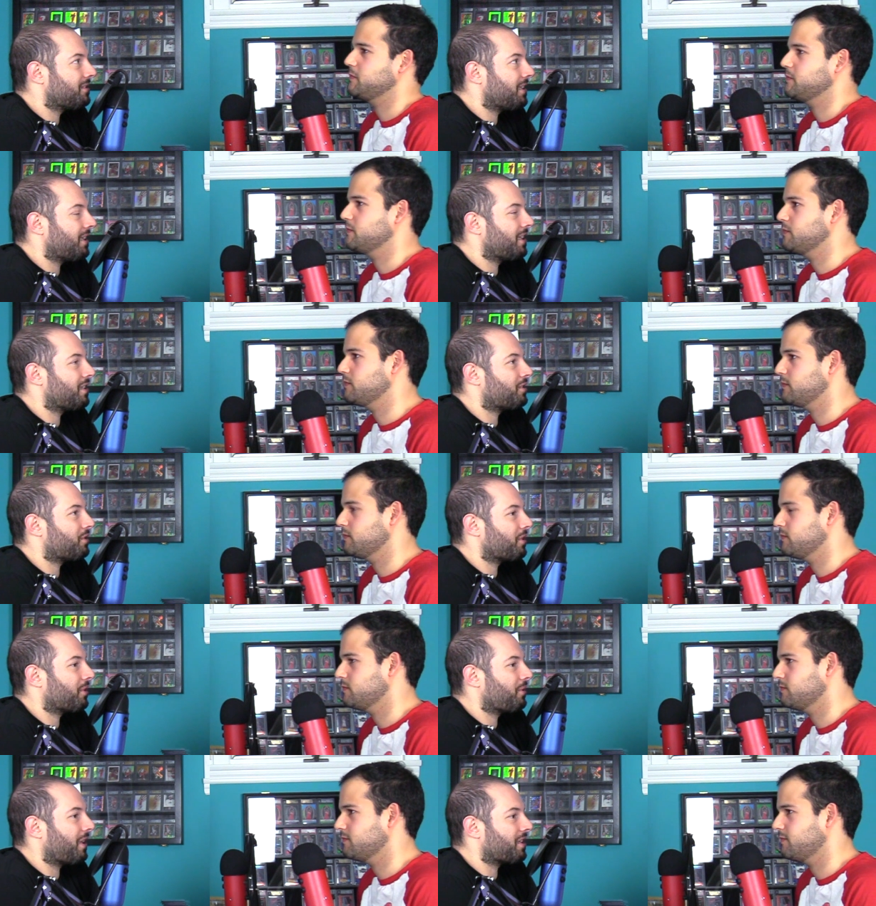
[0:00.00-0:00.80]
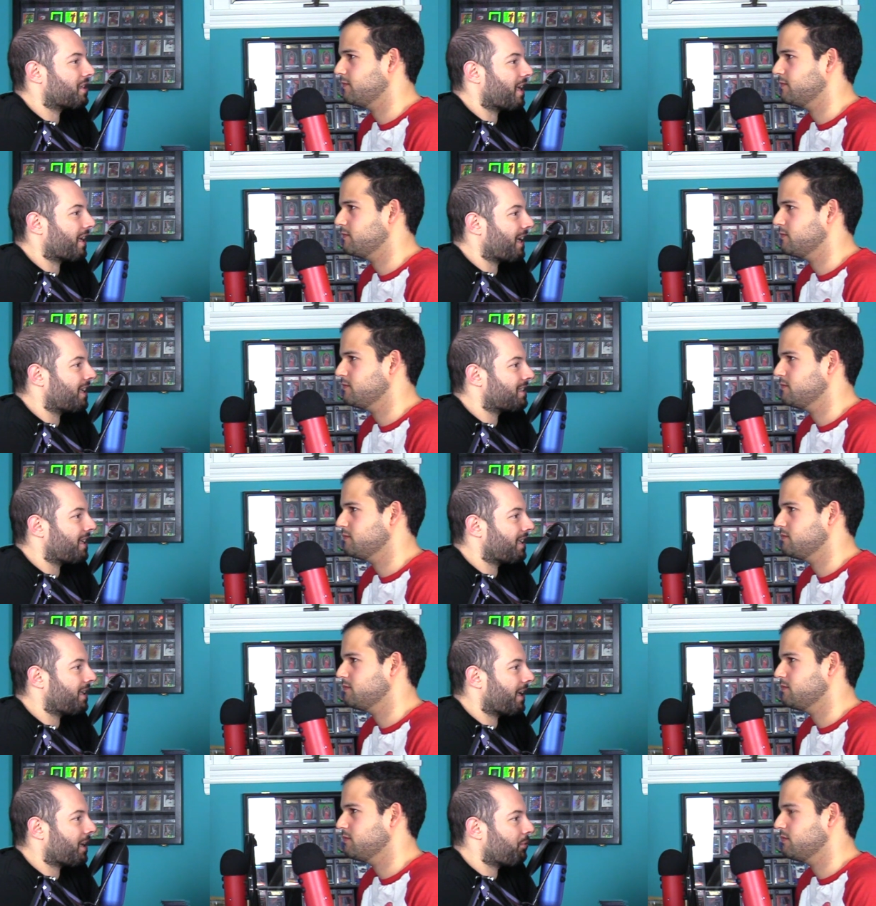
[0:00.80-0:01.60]
Speaker 1: an interesting question. I guess I
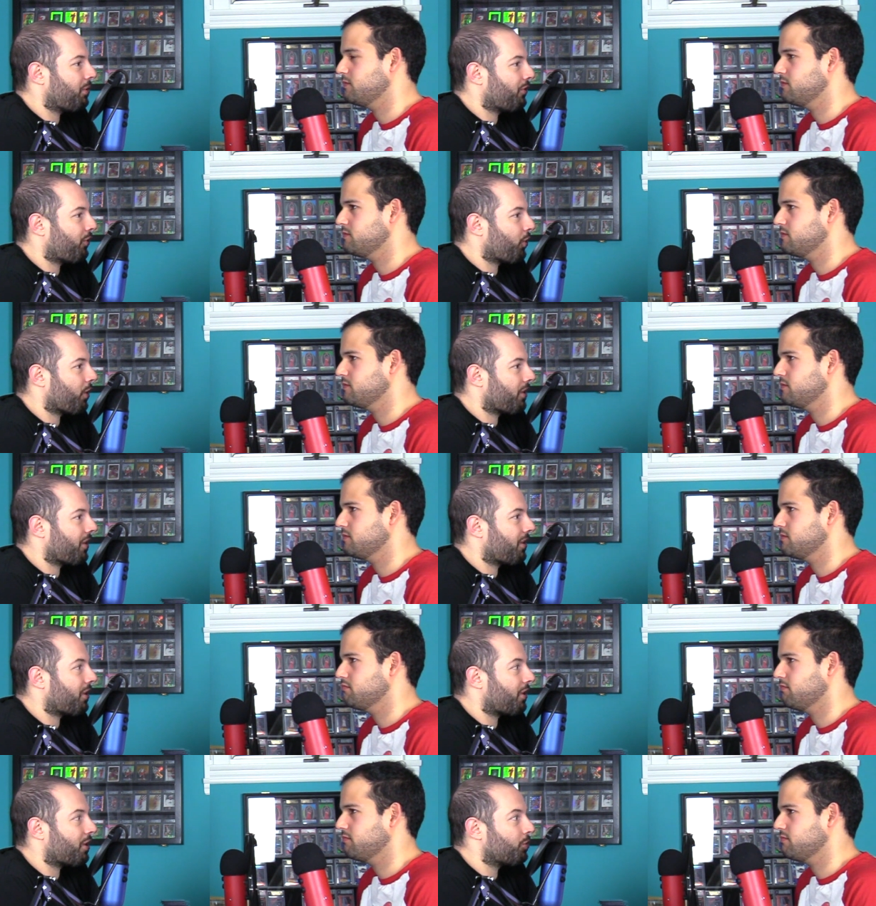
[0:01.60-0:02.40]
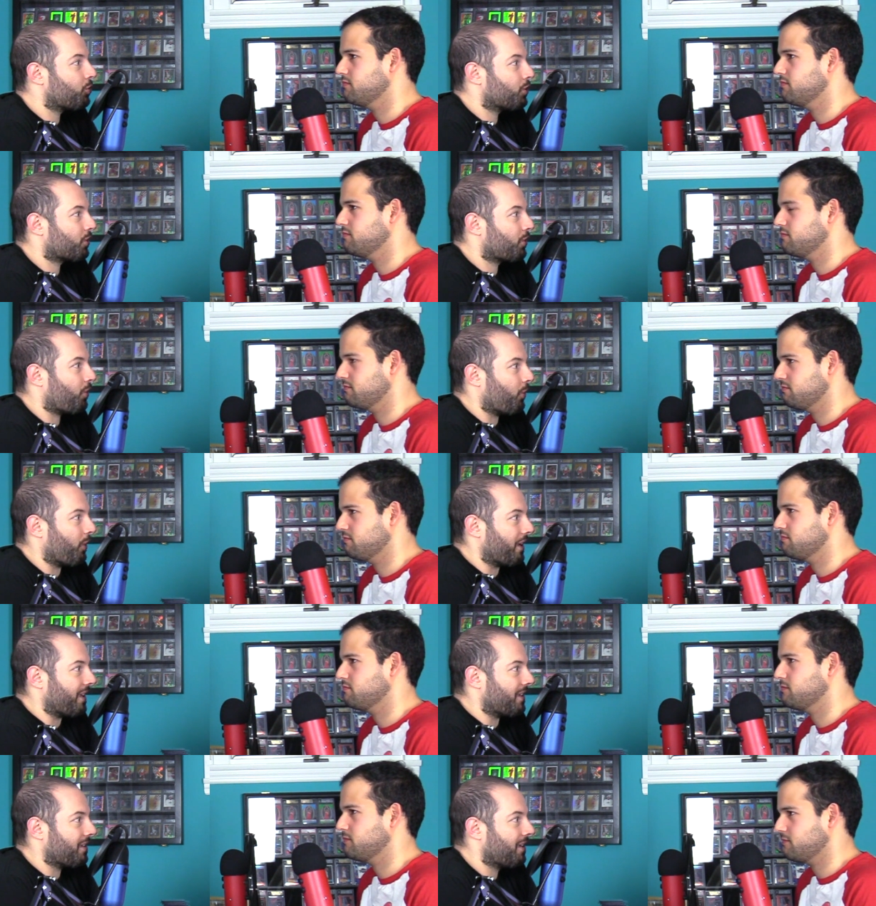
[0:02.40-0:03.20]
like before the term was
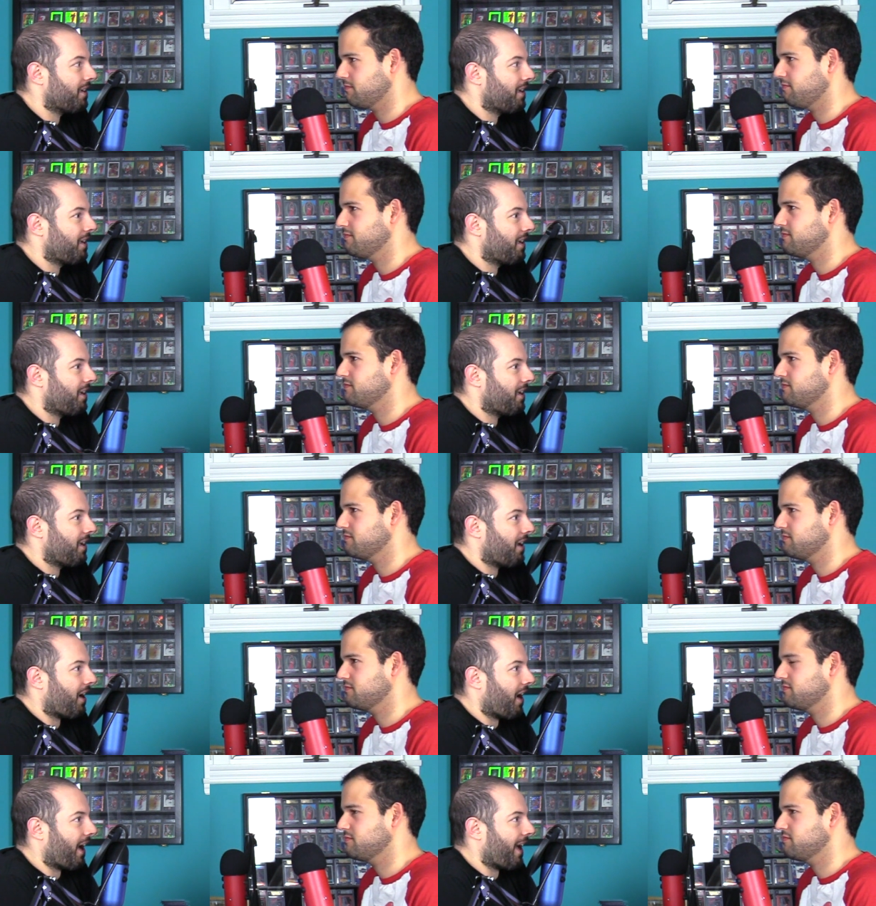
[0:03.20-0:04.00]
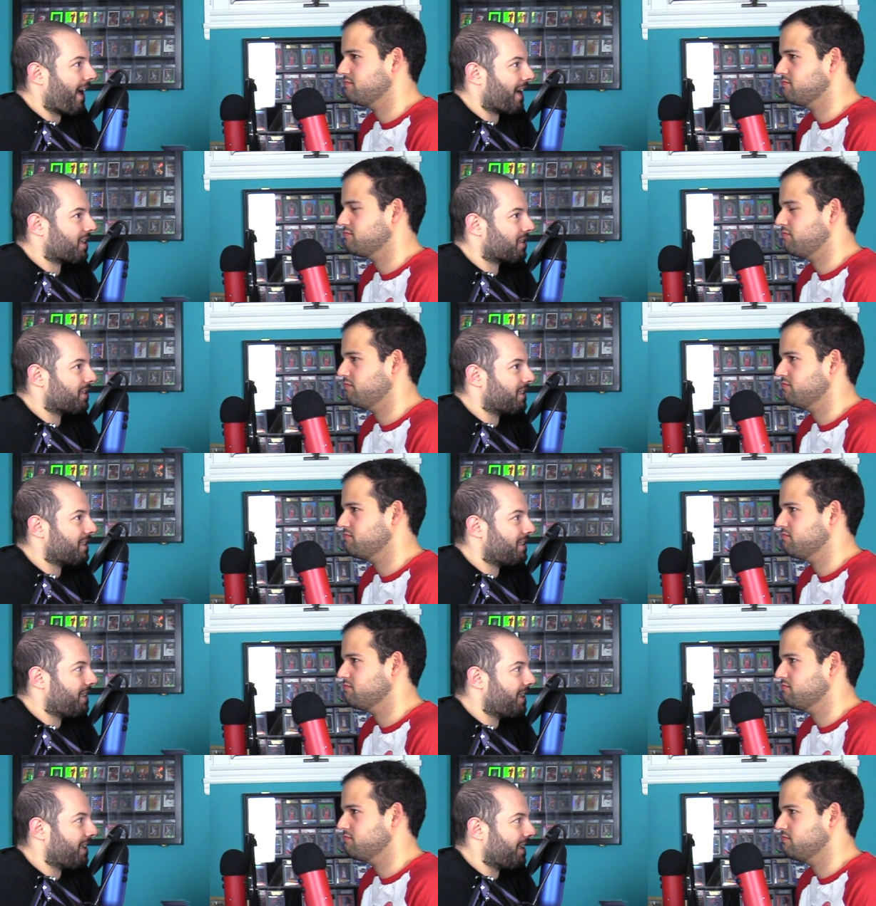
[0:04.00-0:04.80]
coined, I actually
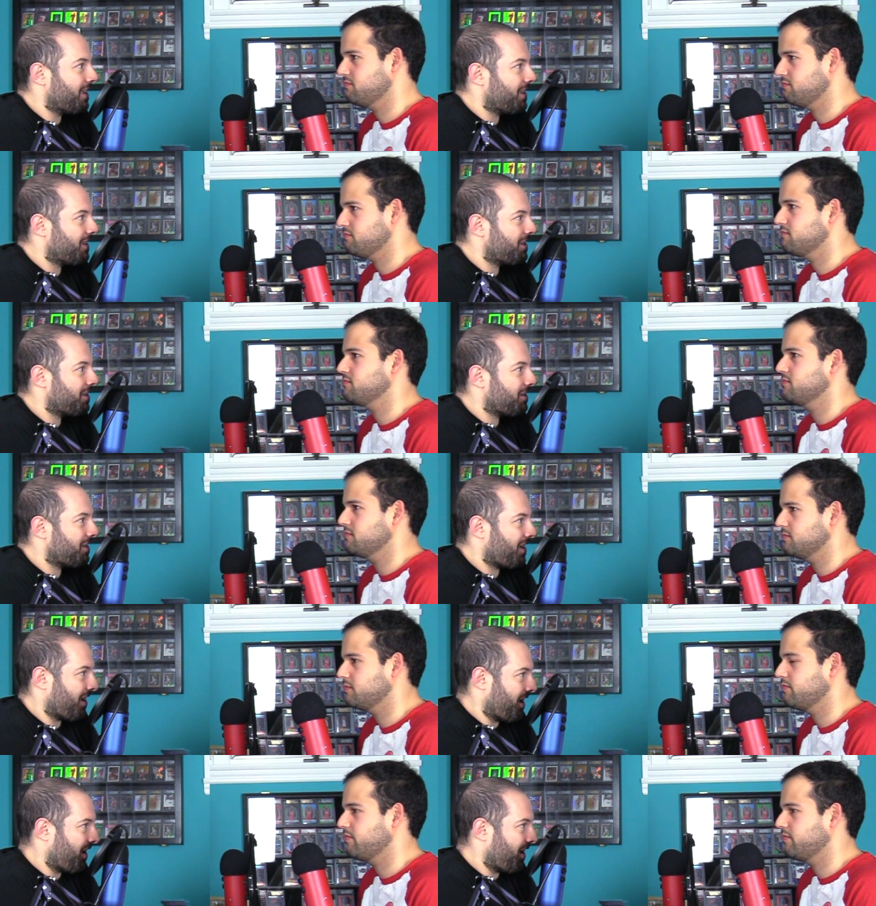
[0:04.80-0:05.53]
did it mm-hmm.